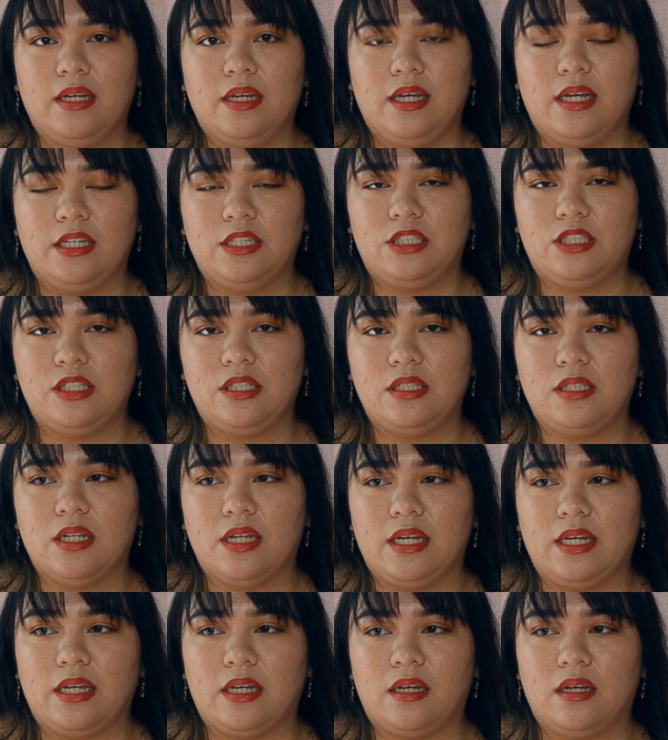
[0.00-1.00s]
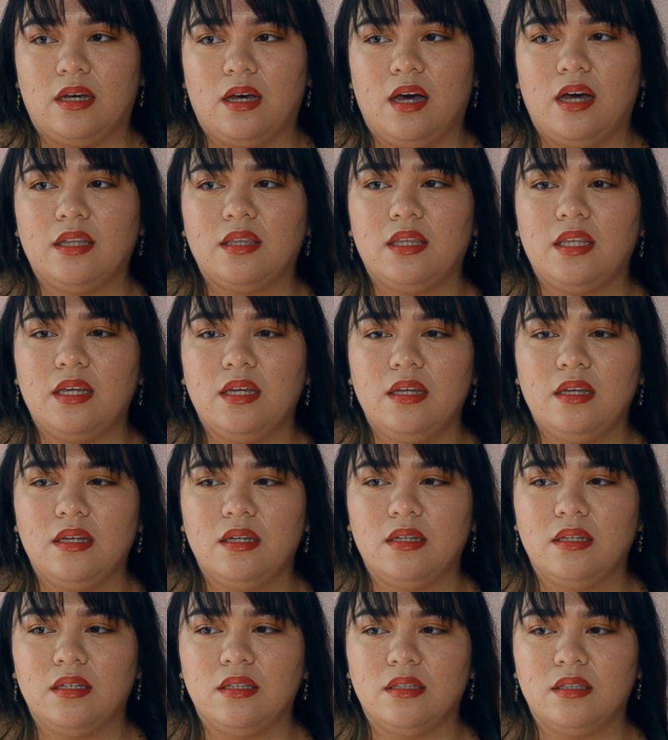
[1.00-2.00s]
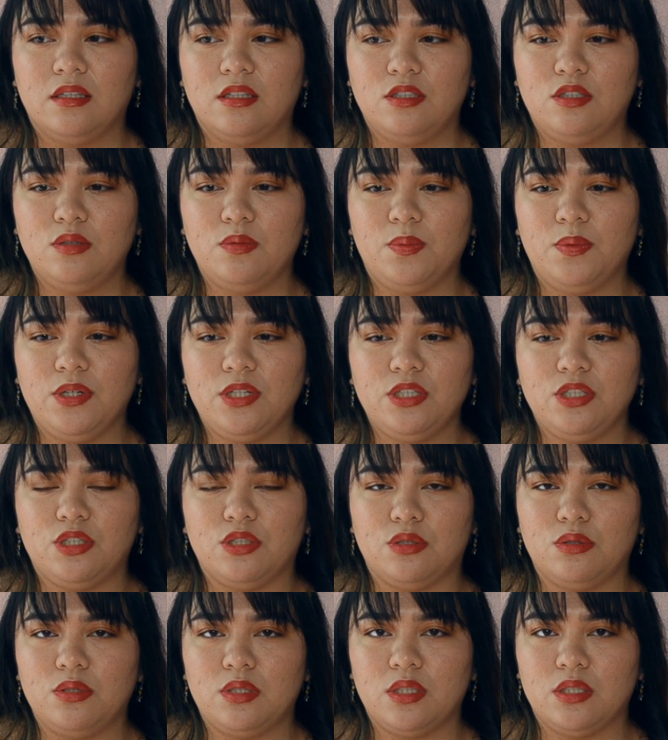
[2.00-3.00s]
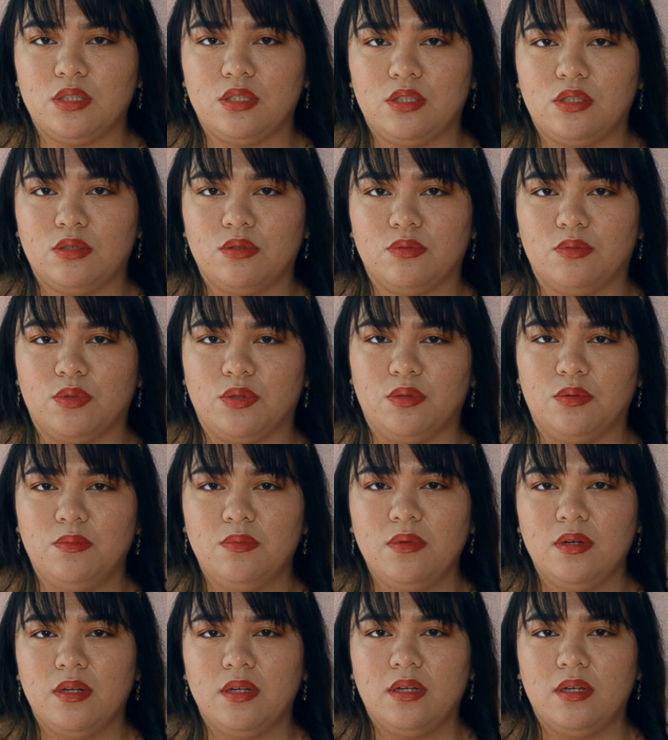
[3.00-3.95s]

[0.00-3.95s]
And she's like, Ate, did you bring juice into your room?